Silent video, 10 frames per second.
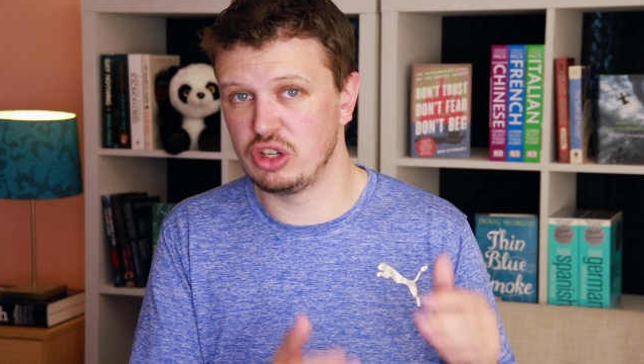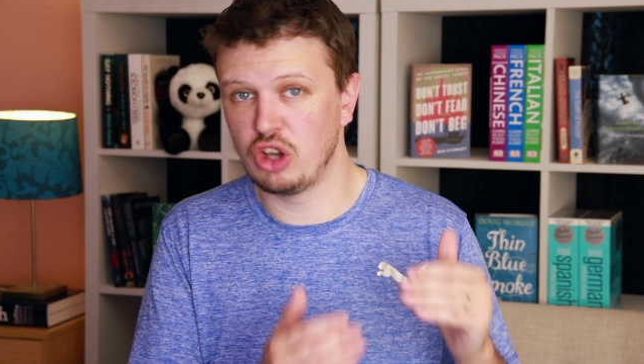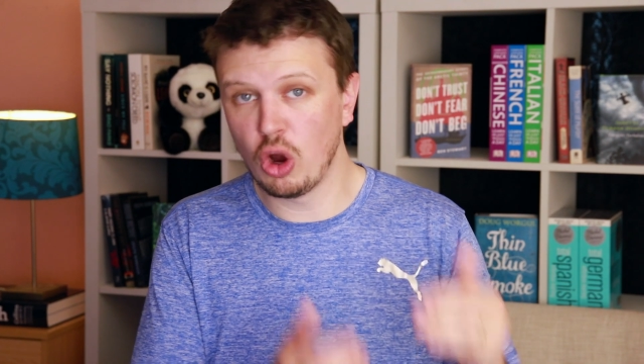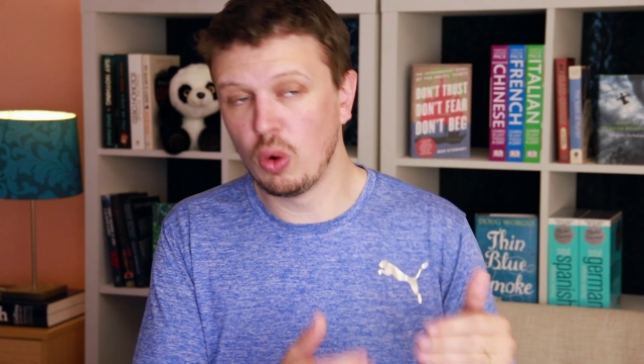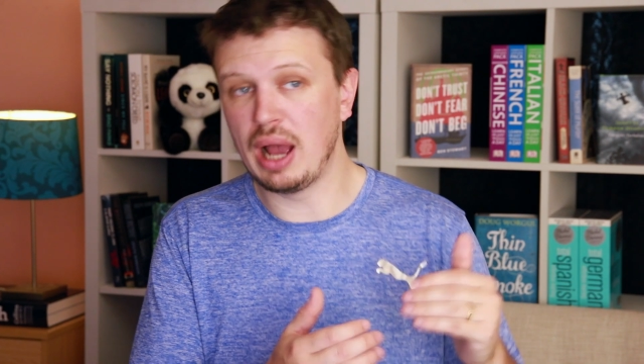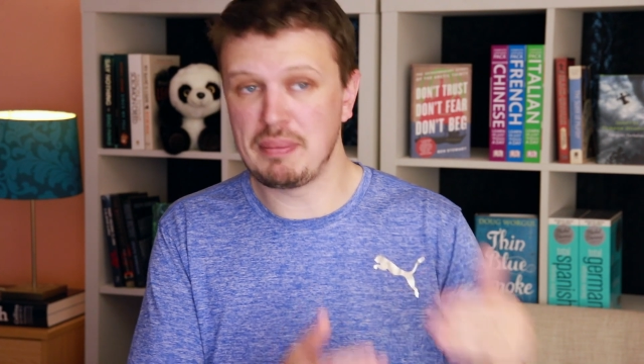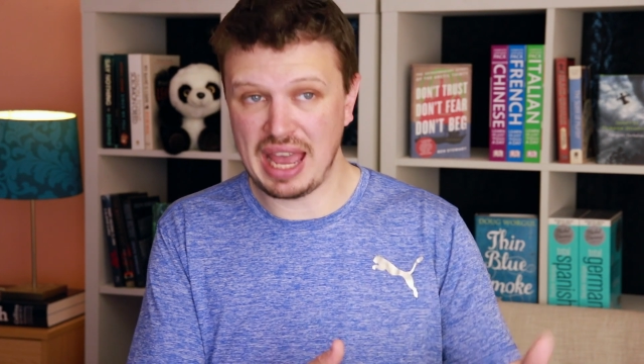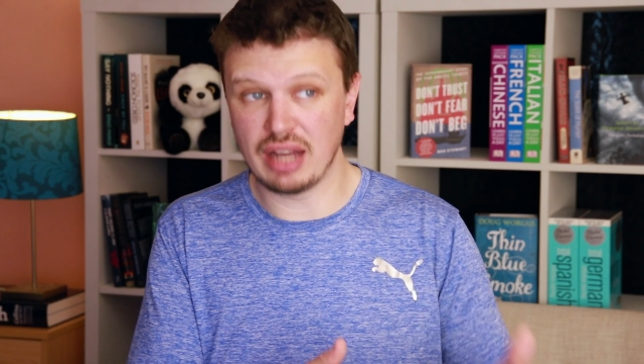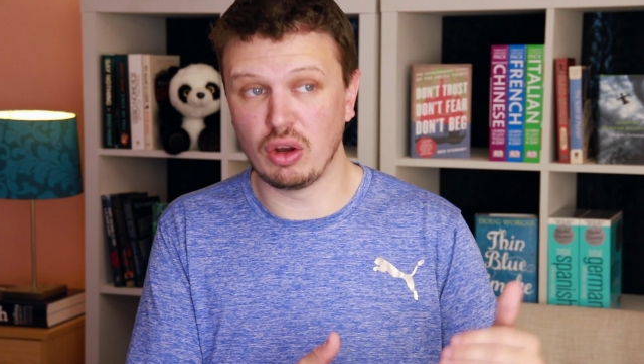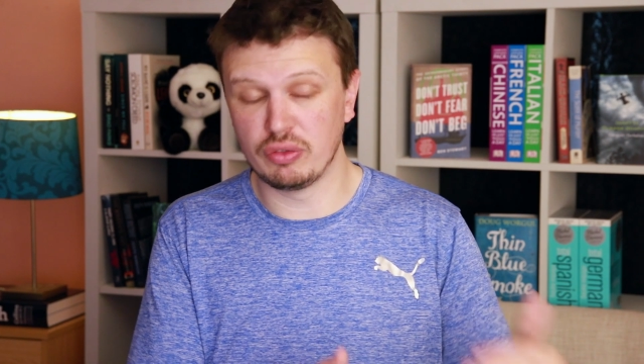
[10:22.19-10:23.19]
no
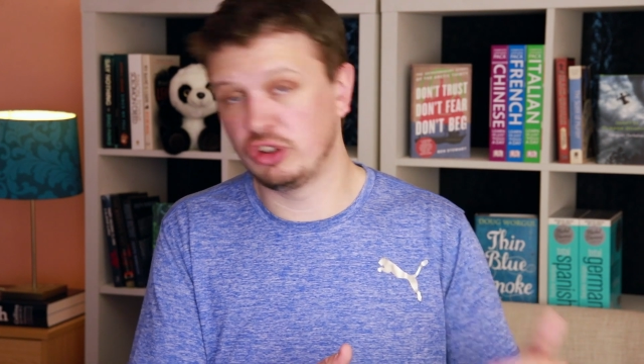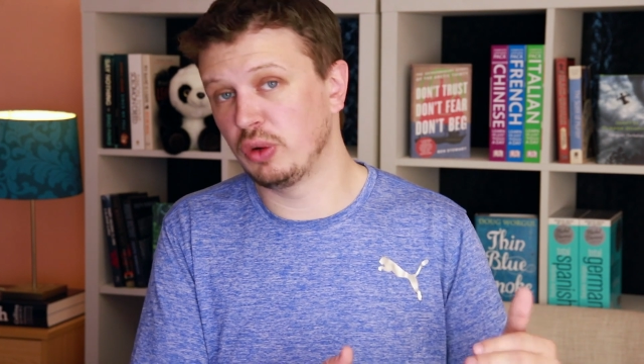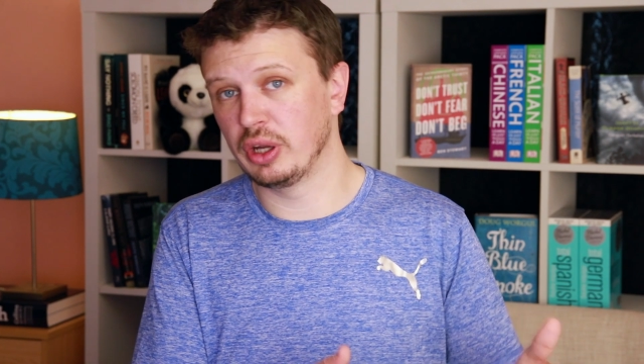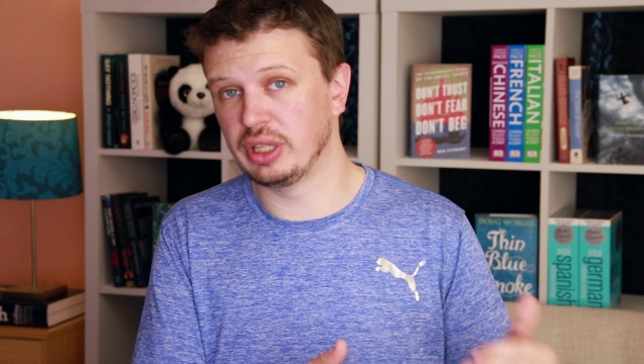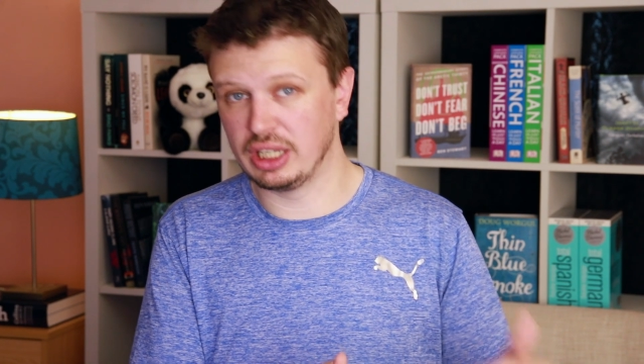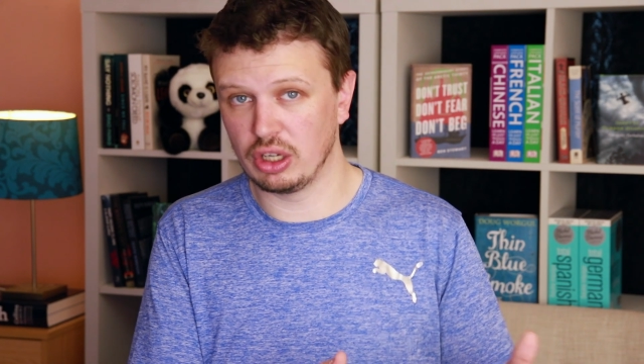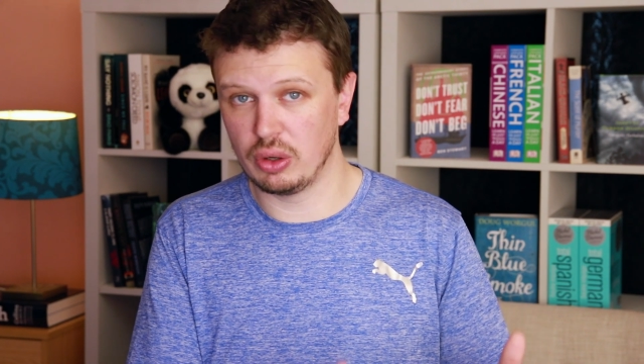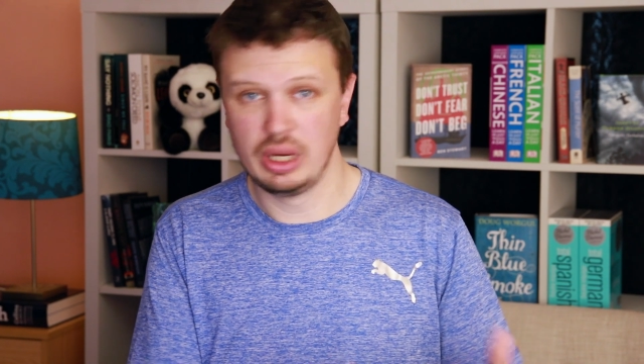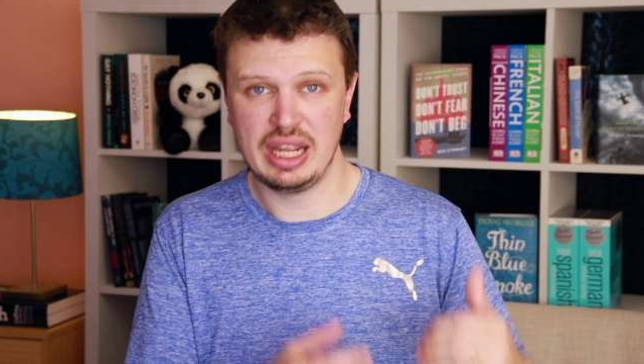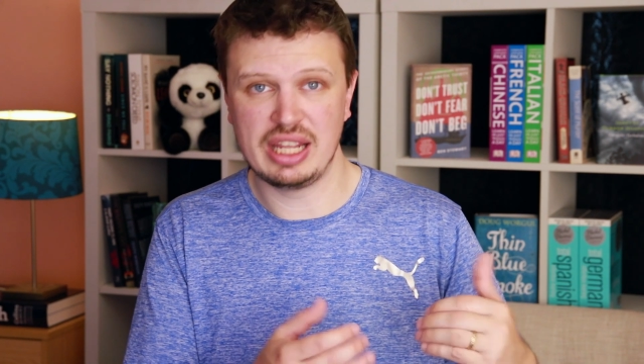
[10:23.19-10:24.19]
amount of
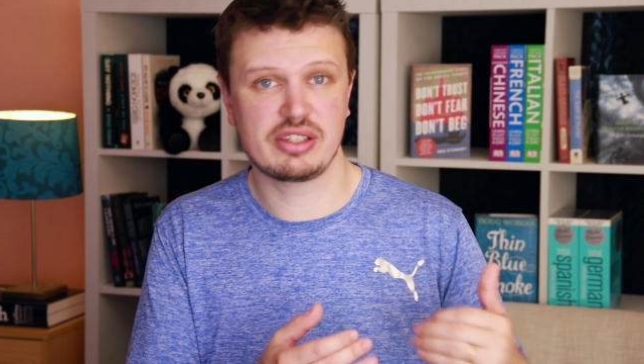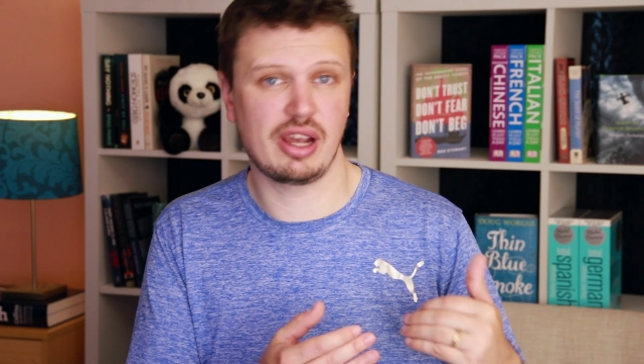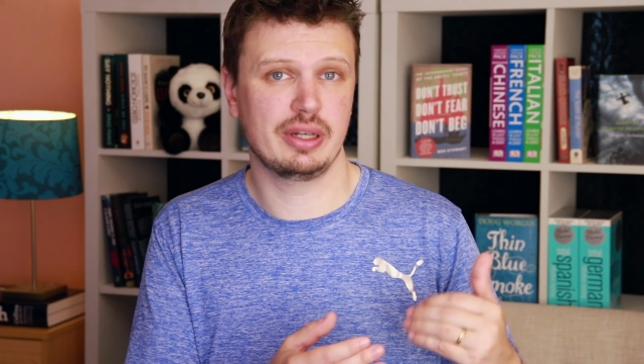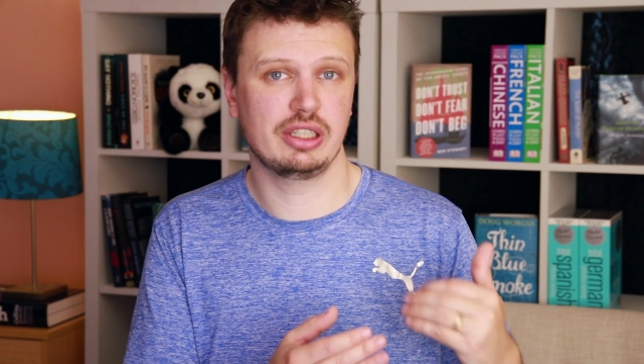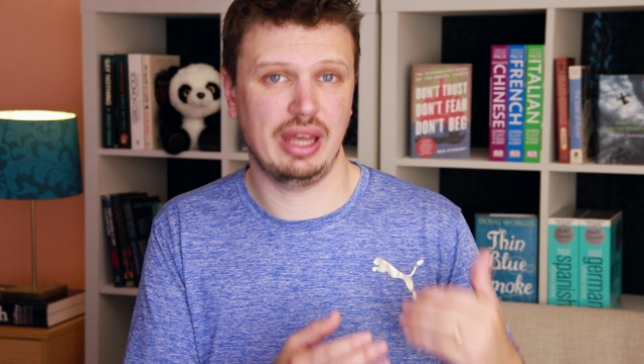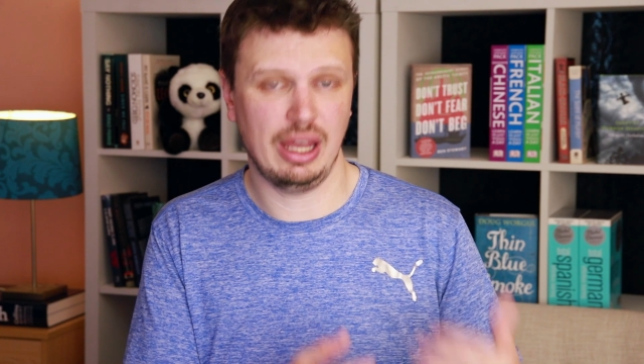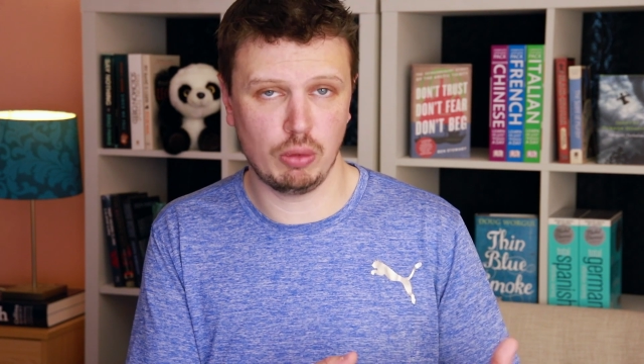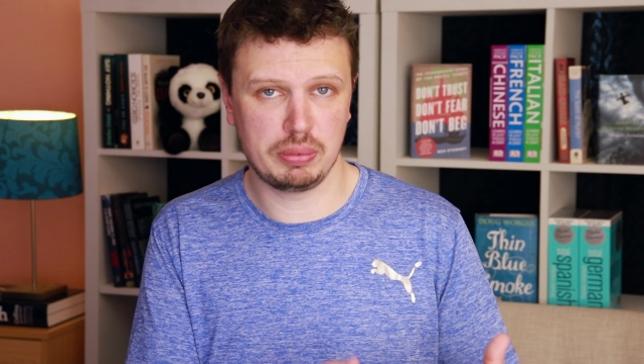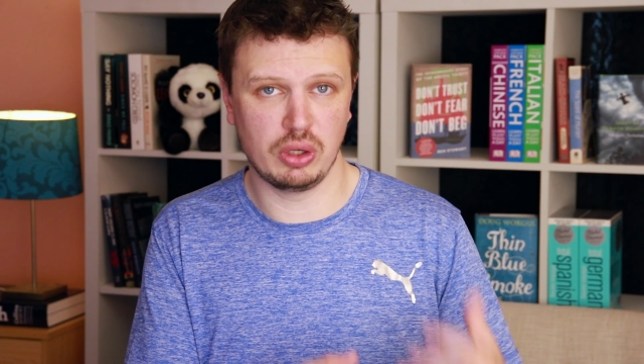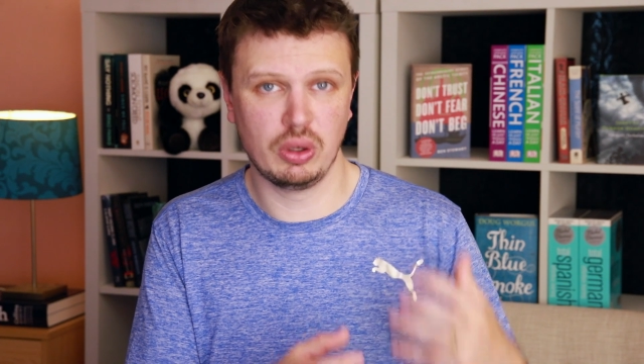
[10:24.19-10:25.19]
Duolingo is going to
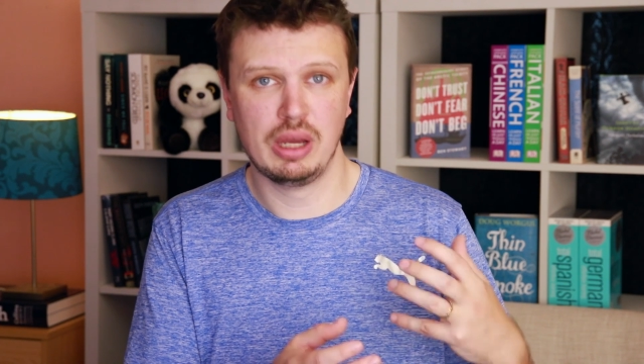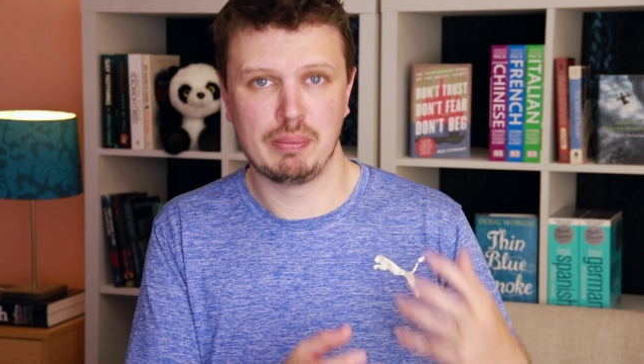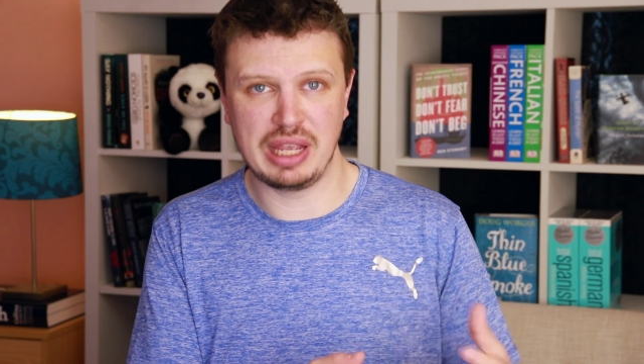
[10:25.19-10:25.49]
help you